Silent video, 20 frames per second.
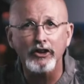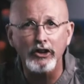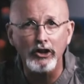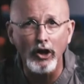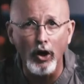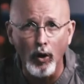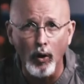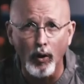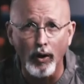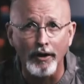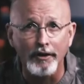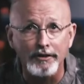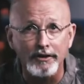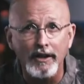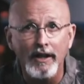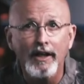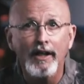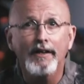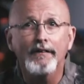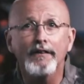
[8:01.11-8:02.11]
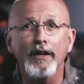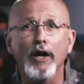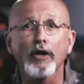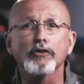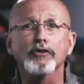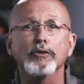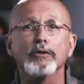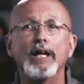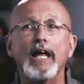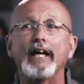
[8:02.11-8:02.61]
doors.
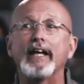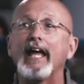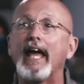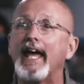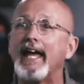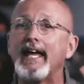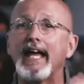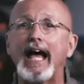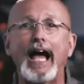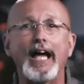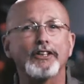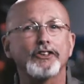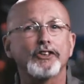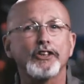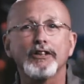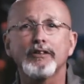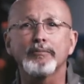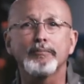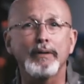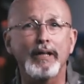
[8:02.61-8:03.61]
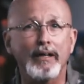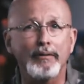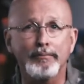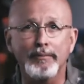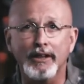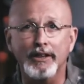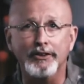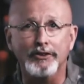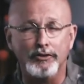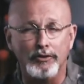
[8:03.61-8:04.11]
Those are like, hey, I shouldn't be in
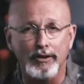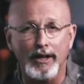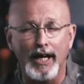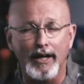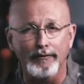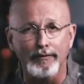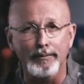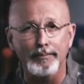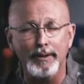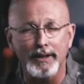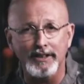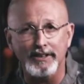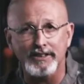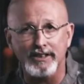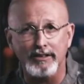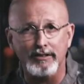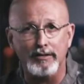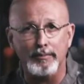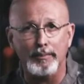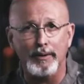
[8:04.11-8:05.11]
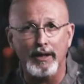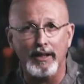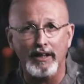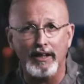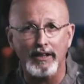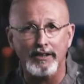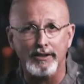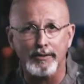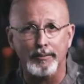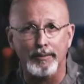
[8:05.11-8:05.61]
ministry. Everybody seems to be
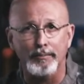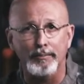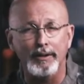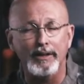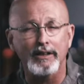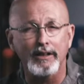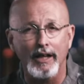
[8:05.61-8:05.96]
against me. But